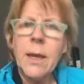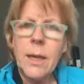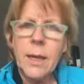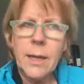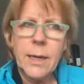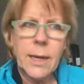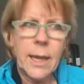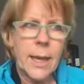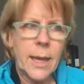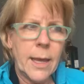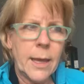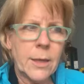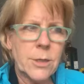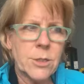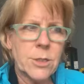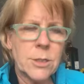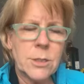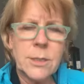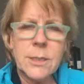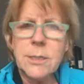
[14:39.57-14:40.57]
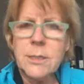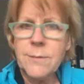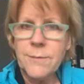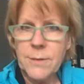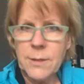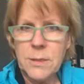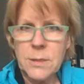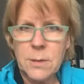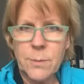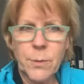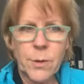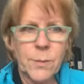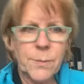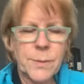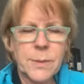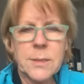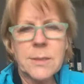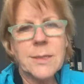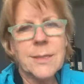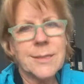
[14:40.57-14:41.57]
it actually defeats the
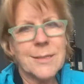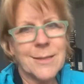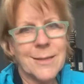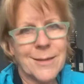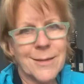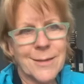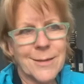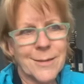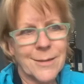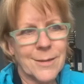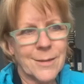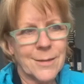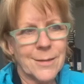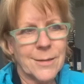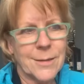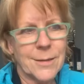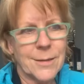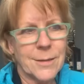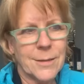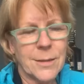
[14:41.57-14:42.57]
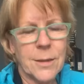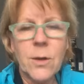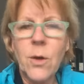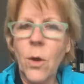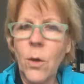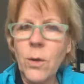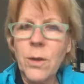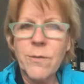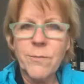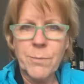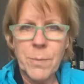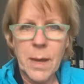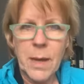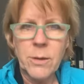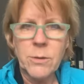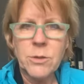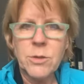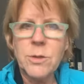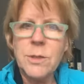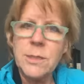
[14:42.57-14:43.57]
purpose because the the goal of
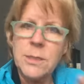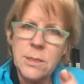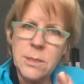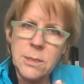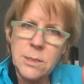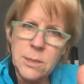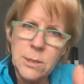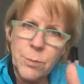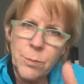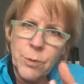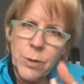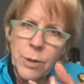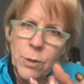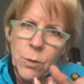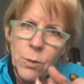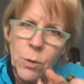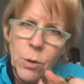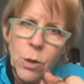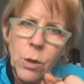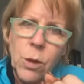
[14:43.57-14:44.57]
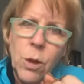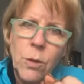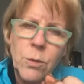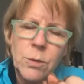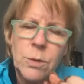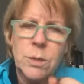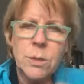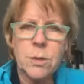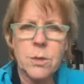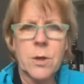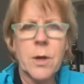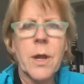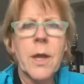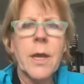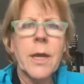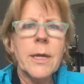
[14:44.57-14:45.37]
boundaries is to bring you closer,